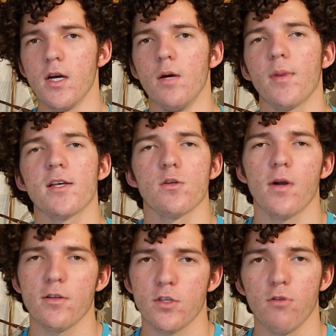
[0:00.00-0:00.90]
because or
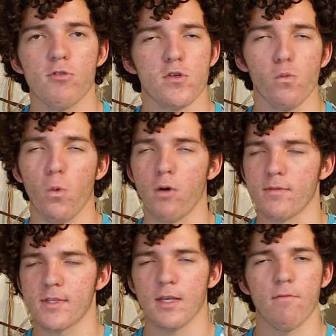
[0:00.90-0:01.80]
else you just won't
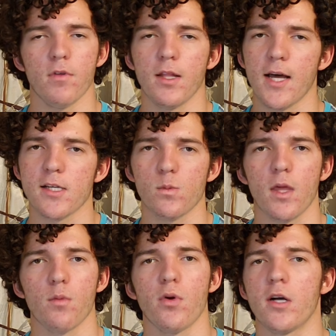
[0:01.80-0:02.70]
sleep for the last week of
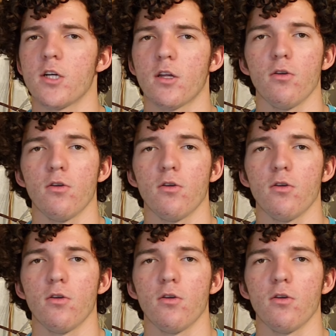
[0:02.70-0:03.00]
the project.